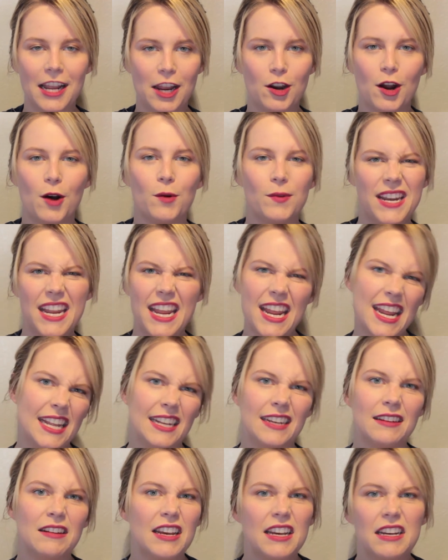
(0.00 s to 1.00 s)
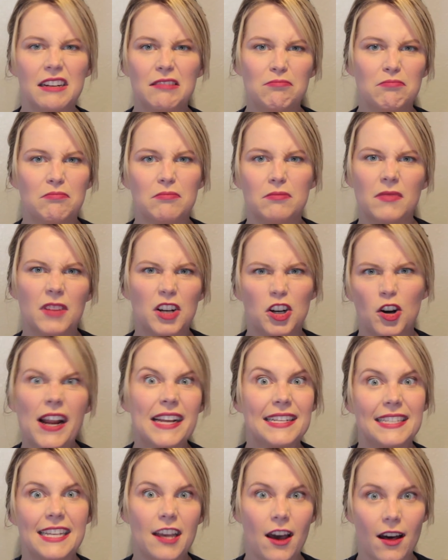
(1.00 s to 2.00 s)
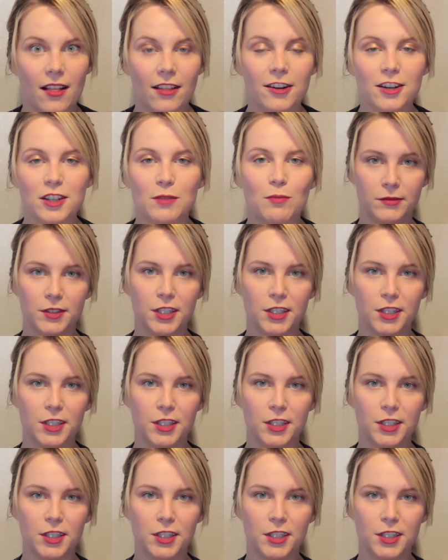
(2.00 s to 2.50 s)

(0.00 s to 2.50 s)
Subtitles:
You don't need crazy colors.